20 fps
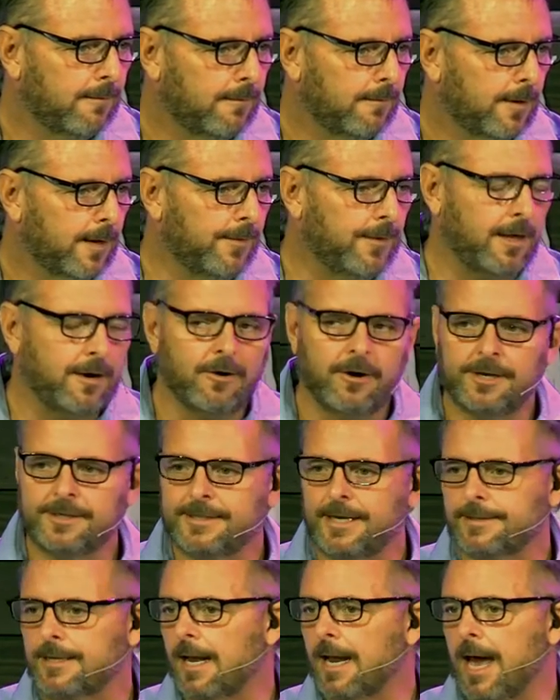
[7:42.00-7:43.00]
And then Ernie
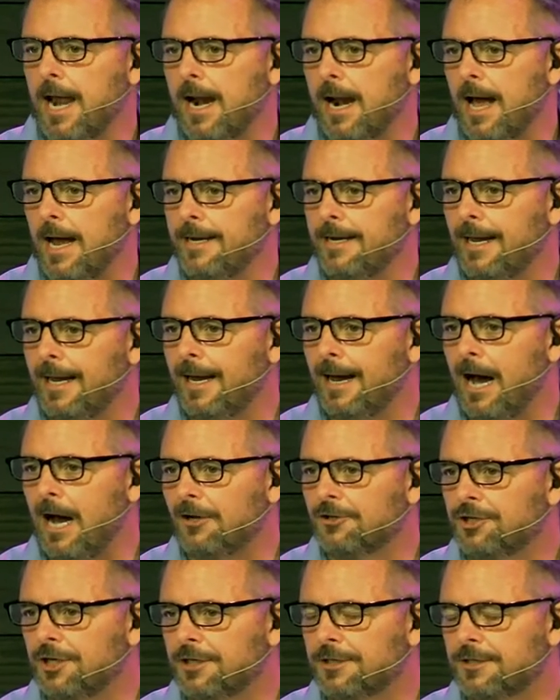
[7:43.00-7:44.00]
says, I got an idea. I'll
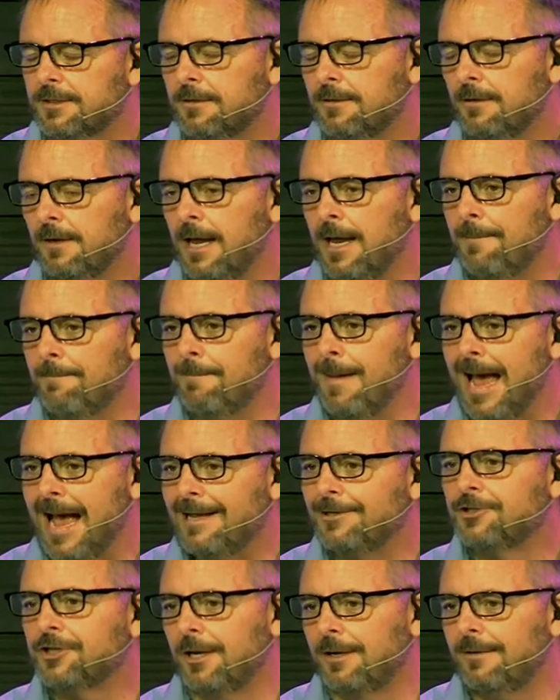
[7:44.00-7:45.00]
just
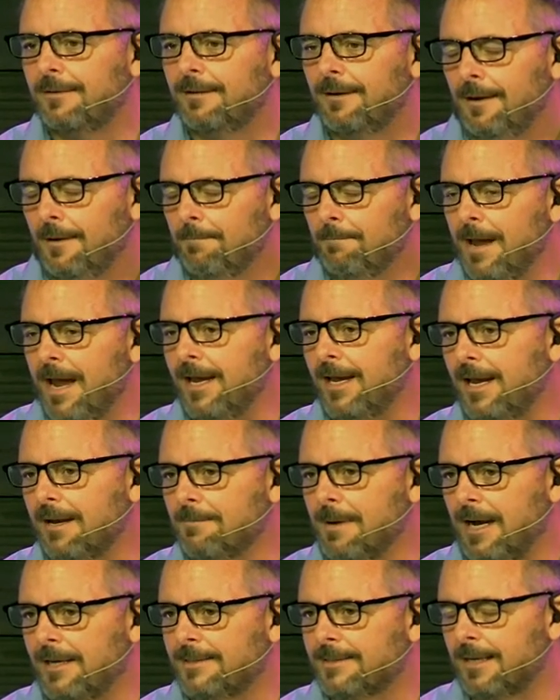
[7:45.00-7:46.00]
imagine making
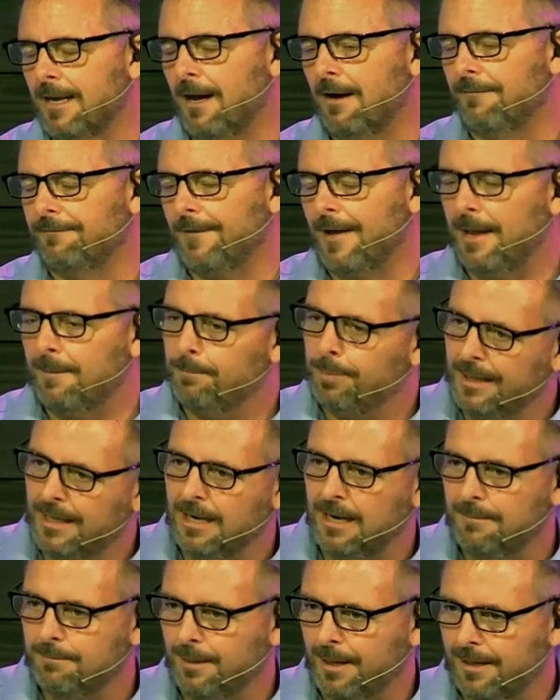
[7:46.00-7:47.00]
myself a
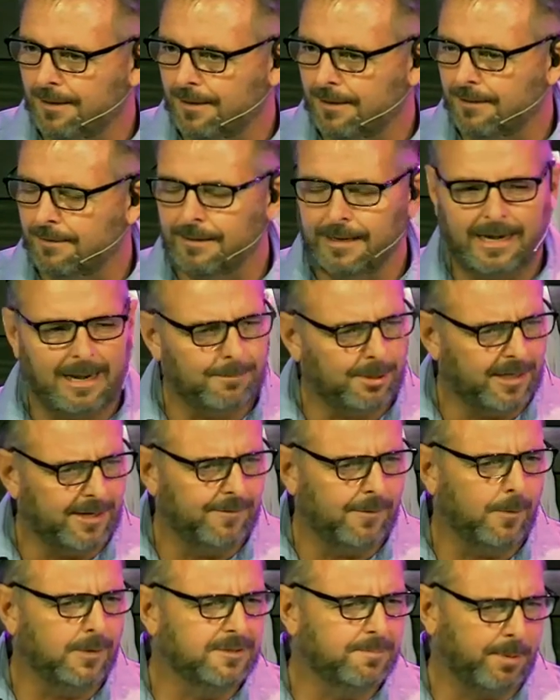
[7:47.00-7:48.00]
peanut butter, and I believe
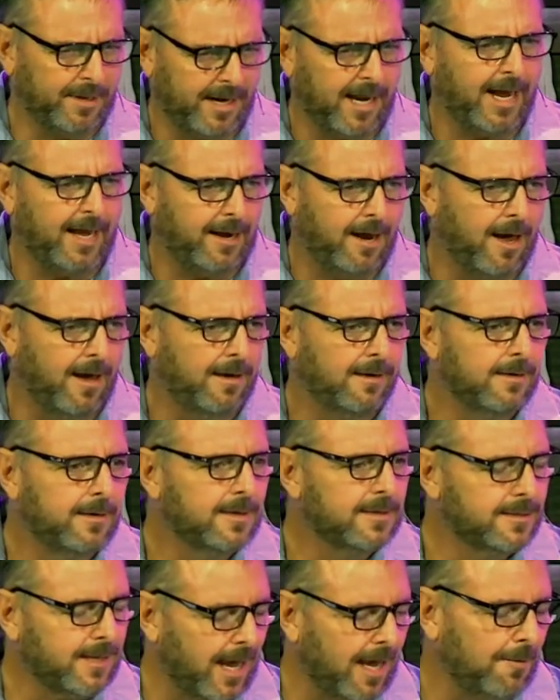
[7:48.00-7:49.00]
it was banana,
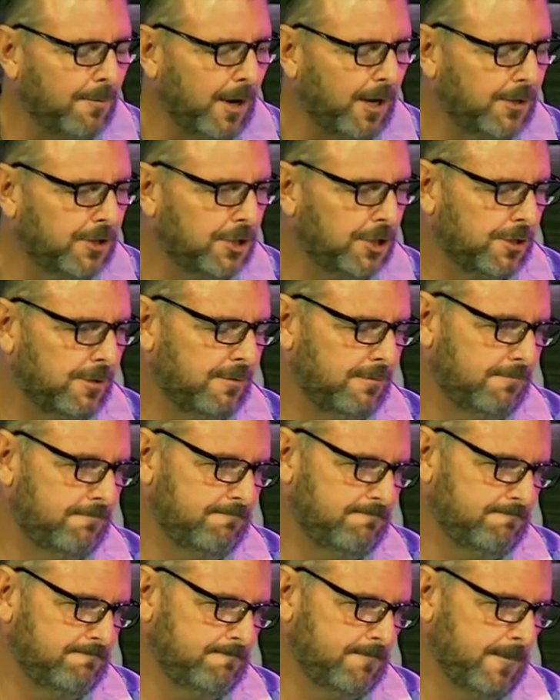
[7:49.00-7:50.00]
sandwich.
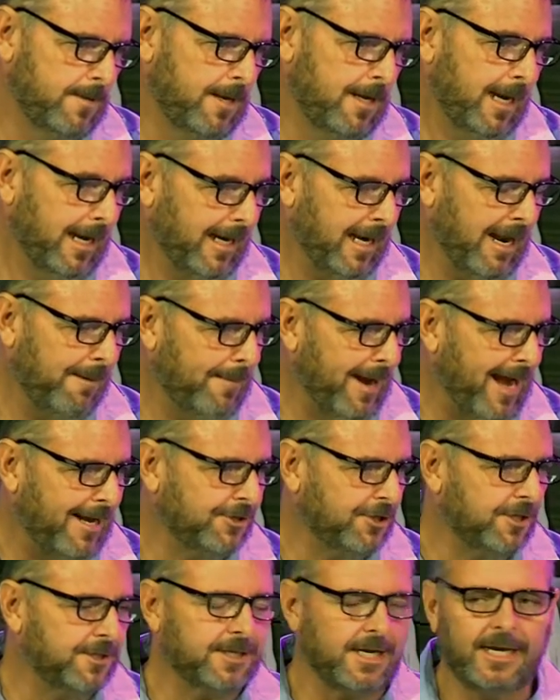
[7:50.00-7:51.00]
And he
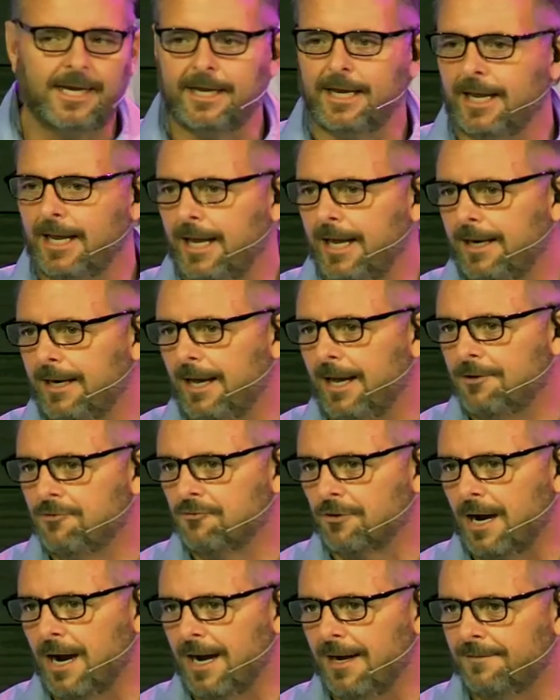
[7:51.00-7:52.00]
imagines eating it and
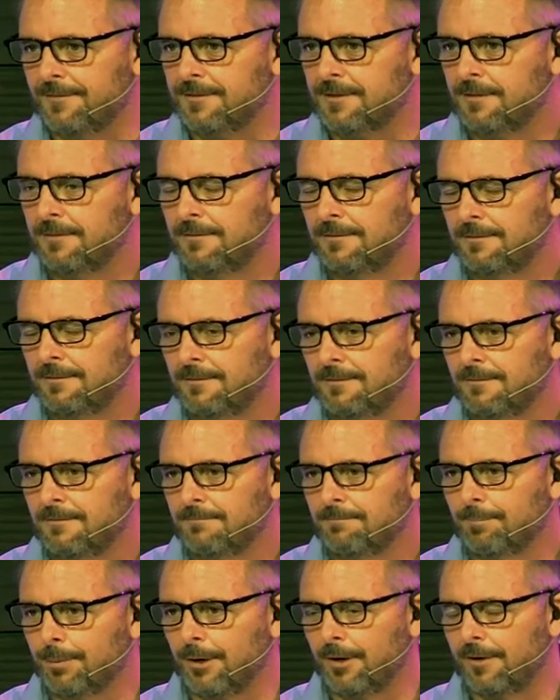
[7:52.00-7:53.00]
drives
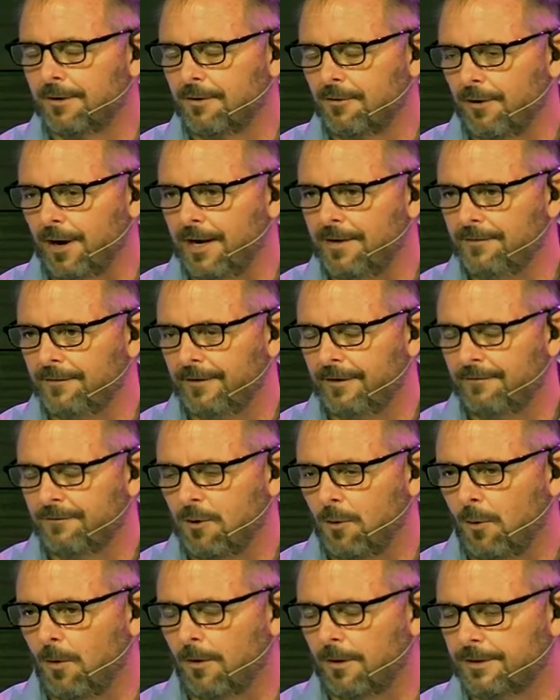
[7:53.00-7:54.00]
Bert crazy, of
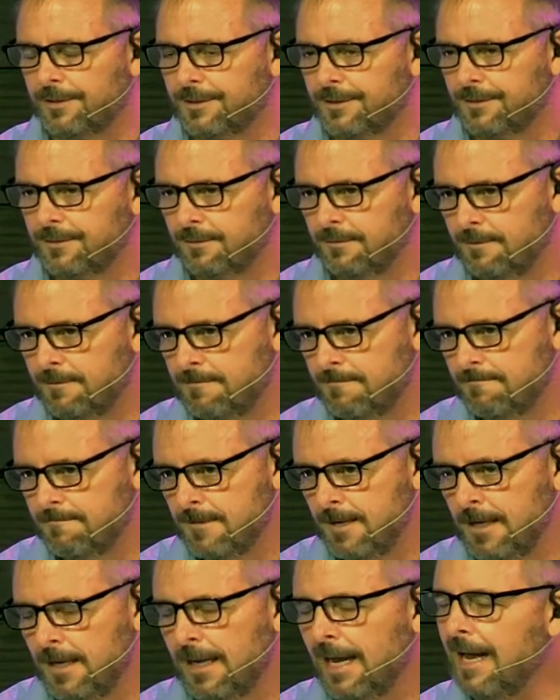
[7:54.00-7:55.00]
course.
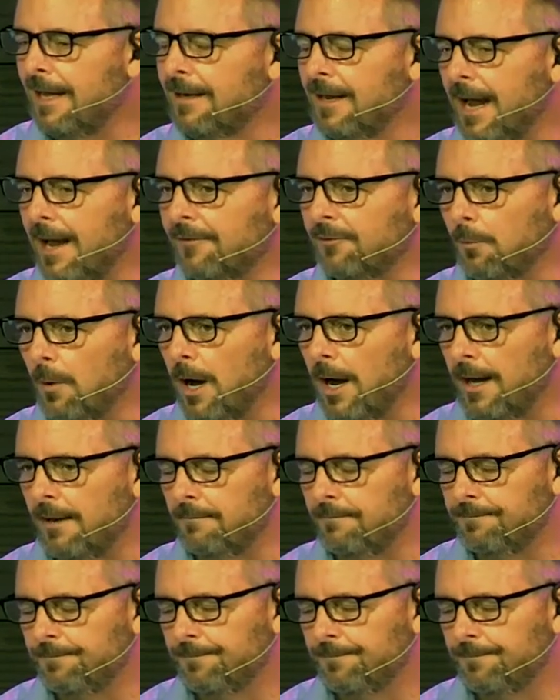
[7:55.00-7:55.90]
And guess what?